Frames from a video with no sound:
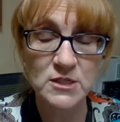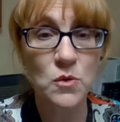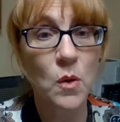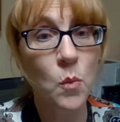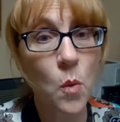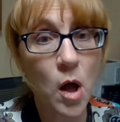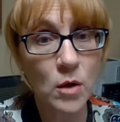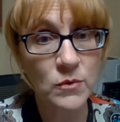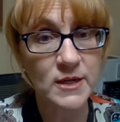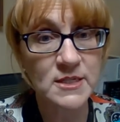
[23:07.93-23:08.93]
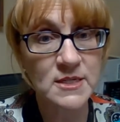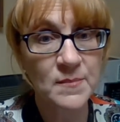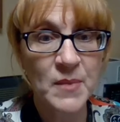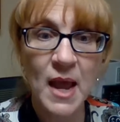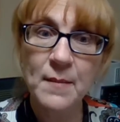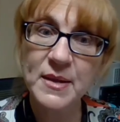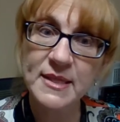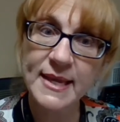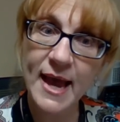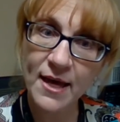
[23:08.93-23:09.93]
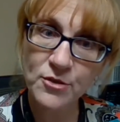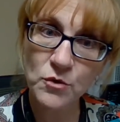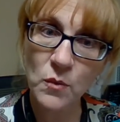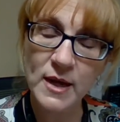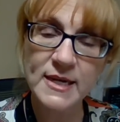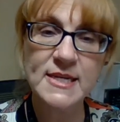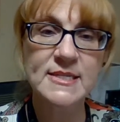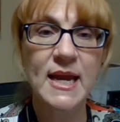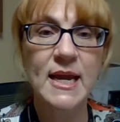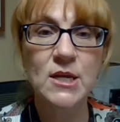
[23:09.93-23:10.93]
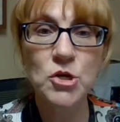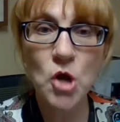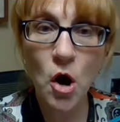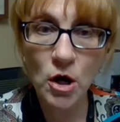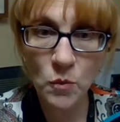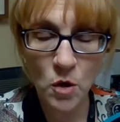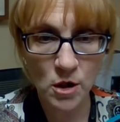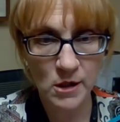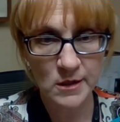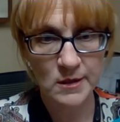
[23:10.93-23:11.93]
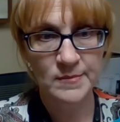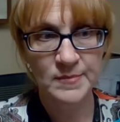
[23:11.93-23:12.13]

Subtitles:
So a walrus, but the other one is a narwhal.